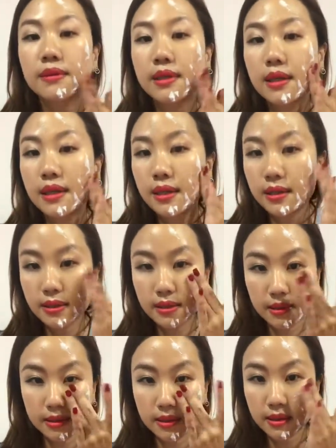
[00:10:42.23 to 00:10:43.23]
Okay,
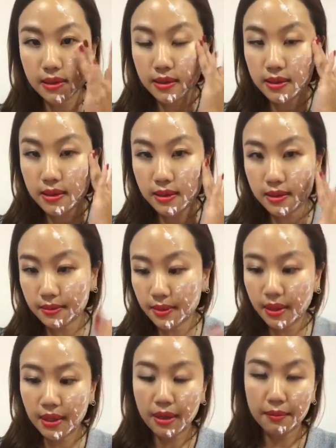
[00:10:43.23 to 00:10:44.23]
just...
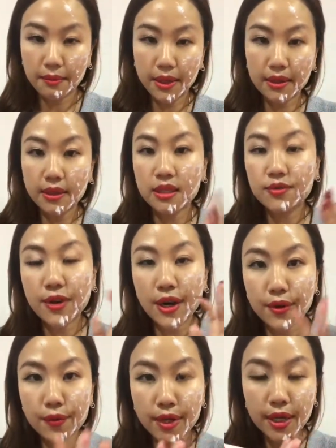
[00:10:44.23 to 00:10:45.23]
It's
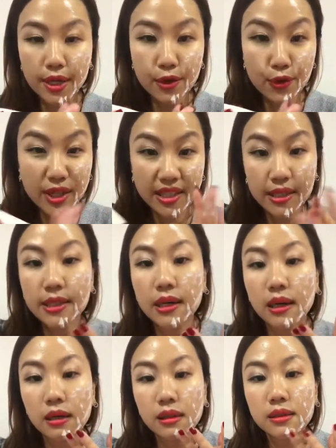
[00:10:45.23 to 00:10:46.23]
very gritty.
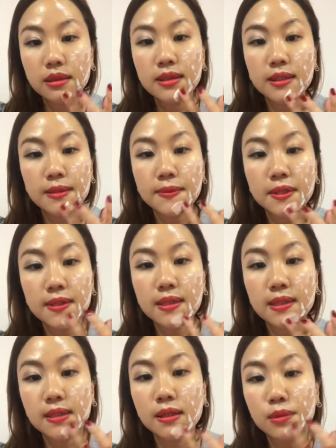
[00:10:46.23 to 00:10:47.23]
This is because
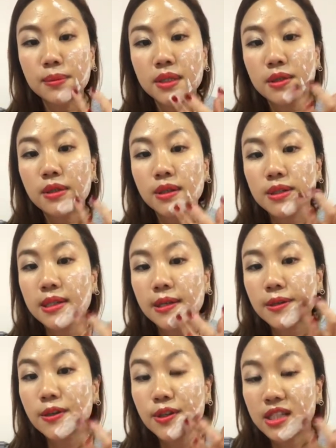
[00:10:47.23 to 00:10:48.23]
it's aluminum
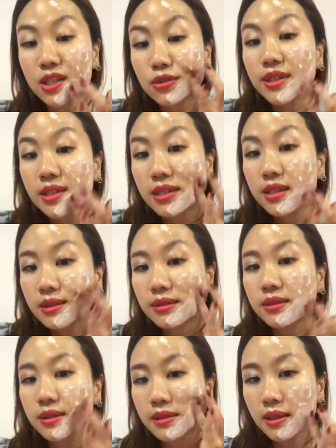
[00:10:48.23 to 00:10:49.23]
oxide. It's
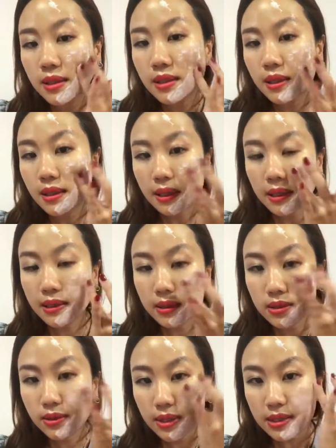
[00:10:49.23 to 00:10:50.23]
crystals. Okay,
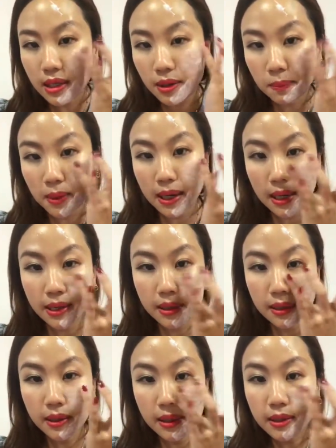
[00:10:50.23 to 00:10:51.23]
so as I
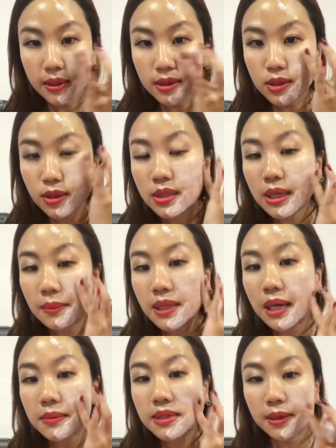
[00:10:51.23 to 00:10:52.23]
apply... So
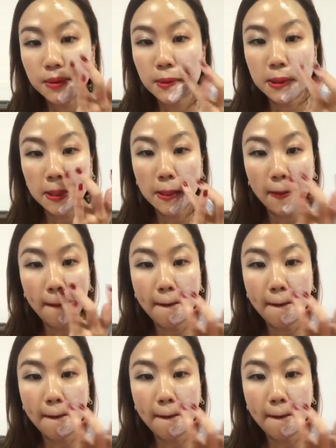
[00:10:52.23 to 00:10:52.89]
sometimes I do this.